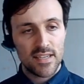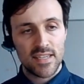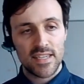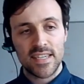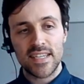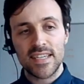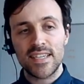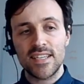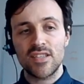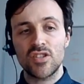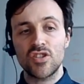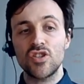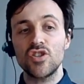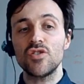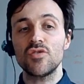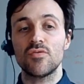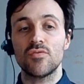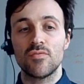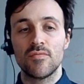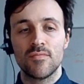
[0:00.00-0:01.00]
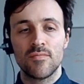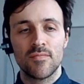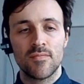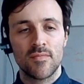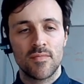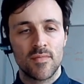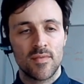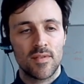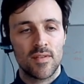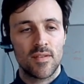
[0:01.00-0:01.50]
d2.
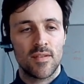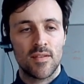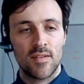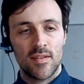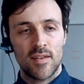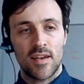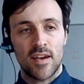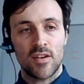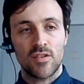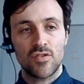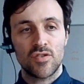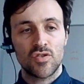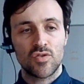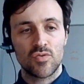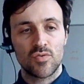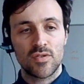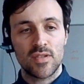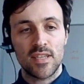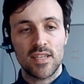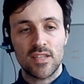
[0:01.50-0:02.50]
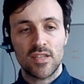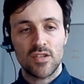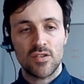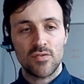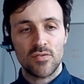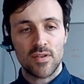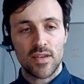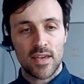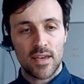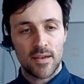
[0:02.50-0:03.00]
I could store d2
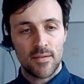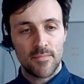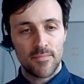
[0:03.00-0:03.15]
here.